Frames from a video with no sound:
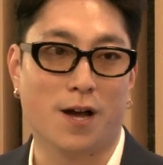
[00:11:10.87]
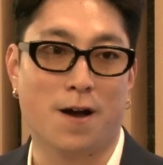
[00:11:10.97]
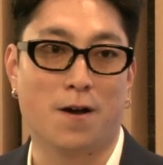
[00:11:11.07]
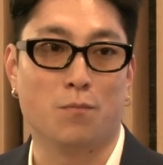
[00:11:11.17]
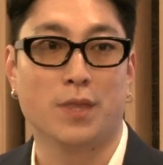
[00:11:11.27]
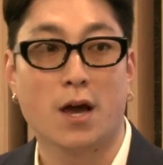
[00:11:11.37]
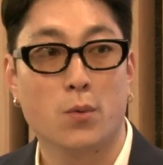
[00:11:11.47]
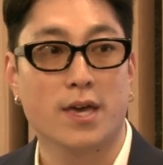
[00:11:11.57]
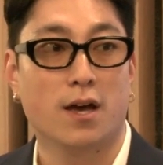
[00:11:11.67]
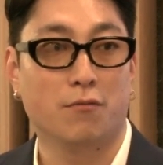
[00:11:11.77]
Now
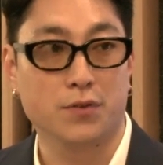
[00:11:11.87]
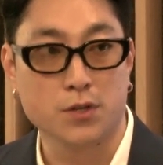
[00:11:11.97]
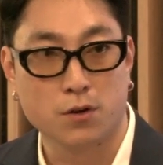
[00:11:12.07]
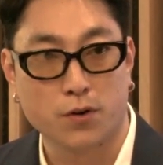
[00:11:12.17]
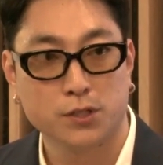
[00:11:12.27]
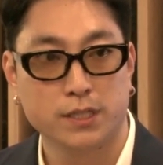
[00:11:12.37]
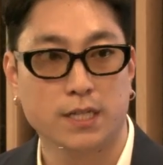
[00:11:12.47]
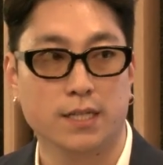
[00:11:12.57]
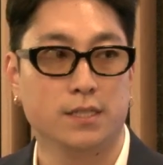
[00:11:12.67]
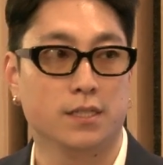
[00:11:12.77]
we have
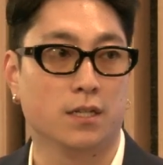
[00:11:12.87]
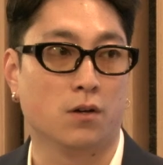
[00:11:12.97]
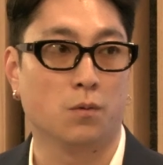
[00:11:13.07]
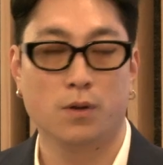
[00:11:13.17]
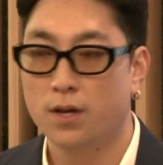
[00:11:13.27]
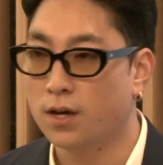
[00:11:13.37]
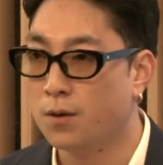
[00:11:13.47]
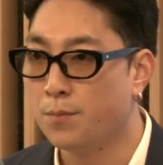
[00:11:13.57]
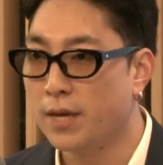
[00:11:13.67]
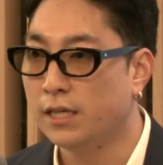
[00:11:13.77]
universities,
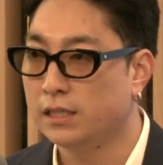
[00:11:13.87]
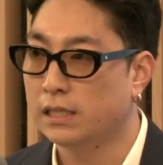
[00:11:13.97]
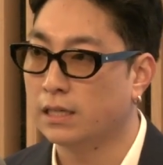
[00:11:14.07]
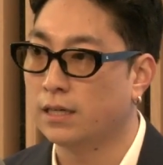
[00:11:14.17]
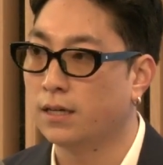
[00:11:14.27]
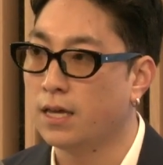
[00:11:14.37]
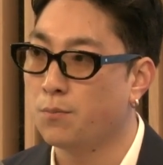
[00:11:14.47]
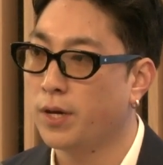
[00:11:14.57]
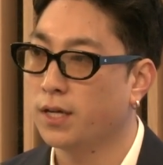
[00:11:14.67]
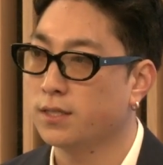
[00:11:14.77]
amazing
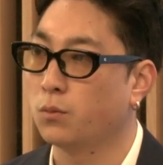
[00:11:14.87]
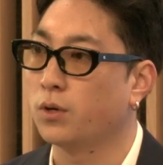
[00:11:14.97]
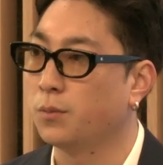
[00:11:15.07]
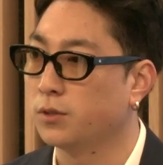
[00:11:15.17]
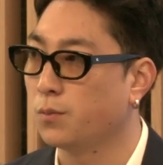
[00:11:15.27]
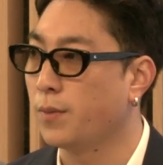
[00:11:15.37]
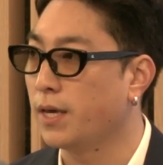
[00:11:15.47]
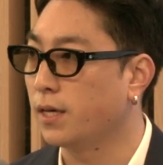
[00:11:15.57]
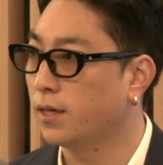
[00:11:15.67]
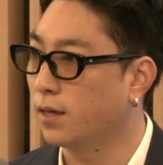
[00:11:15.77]
impacts that we're able to
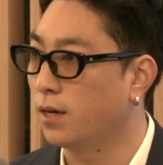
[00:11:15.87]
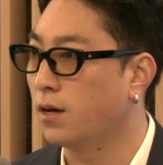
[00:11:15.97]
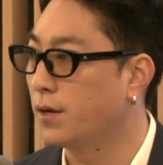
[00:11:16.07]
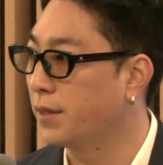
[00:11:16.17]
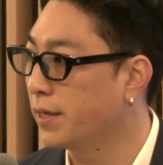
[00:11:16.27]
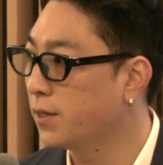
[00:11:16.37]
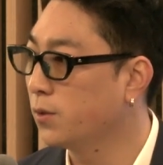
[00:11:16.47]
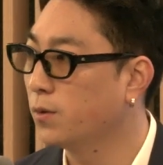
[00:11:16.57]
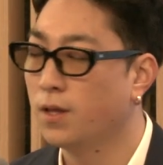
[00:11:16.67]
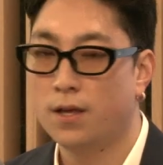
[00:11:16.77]
make on the
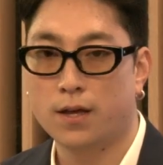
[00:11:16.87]
Hill.